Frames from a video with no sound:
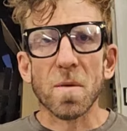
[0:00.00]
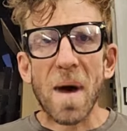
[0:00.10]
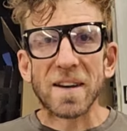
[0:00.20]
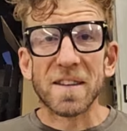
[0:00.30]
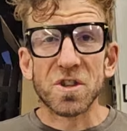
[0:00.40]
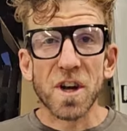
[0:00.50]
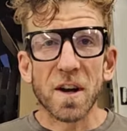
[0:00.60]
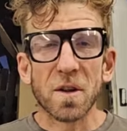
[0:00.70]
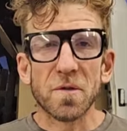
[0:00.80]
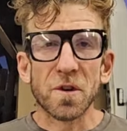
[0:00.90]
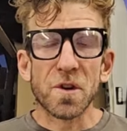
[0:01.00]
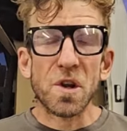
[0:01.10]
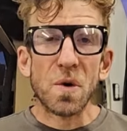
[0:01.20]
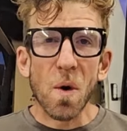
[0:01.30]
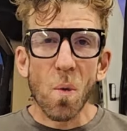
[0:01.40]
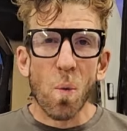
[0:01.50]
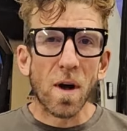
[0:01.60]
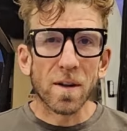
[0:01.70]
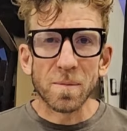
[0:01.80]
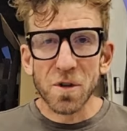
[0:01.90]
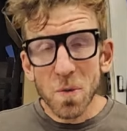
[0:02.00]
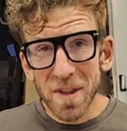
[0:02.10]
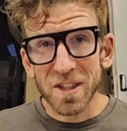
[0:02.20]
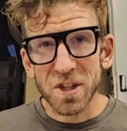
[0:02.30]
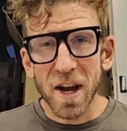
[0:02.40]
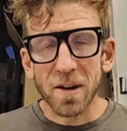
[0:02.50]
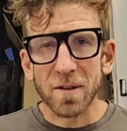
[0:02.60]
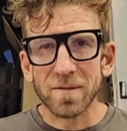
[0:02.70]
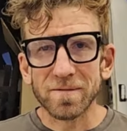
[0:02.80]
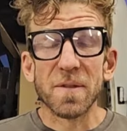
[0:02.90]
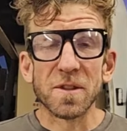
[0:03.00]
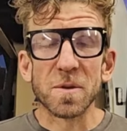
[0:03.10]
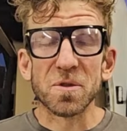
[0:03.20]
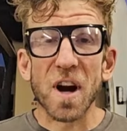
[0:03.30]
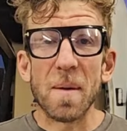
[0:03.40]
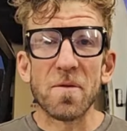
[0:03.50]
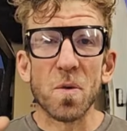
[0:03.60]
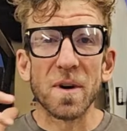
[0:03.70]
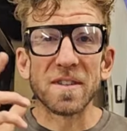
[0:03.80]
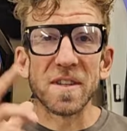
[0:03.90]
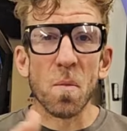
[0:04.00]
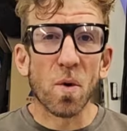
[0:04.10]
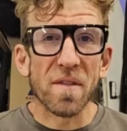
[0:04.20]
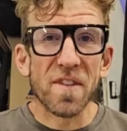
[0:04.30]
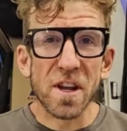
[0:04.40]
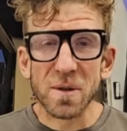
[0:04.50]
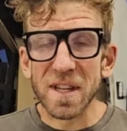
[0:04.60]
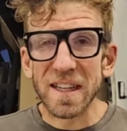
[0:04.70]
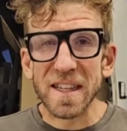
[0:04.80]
Welcome back to the channel. If you're new, welcome to the channel. Definitely subscribe if you want to see more videos